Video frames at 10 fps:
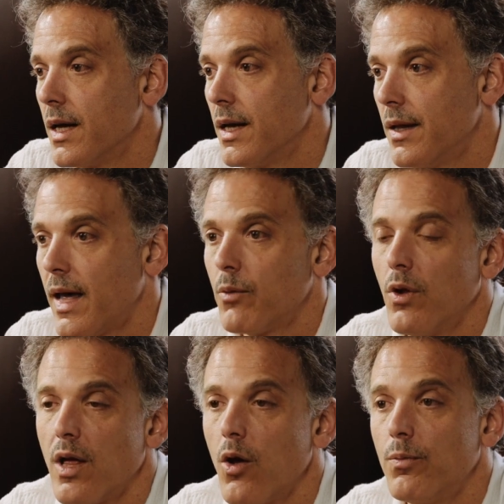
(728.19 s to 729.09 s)
and that
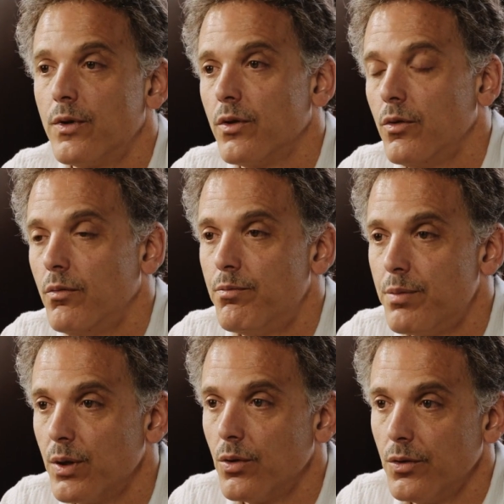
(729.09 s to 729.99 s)
will help to
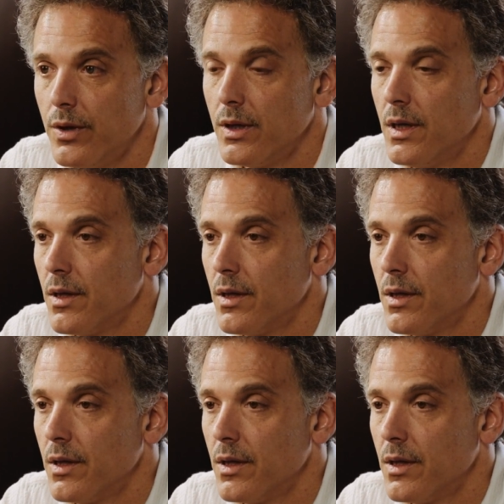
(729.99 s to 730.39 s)
build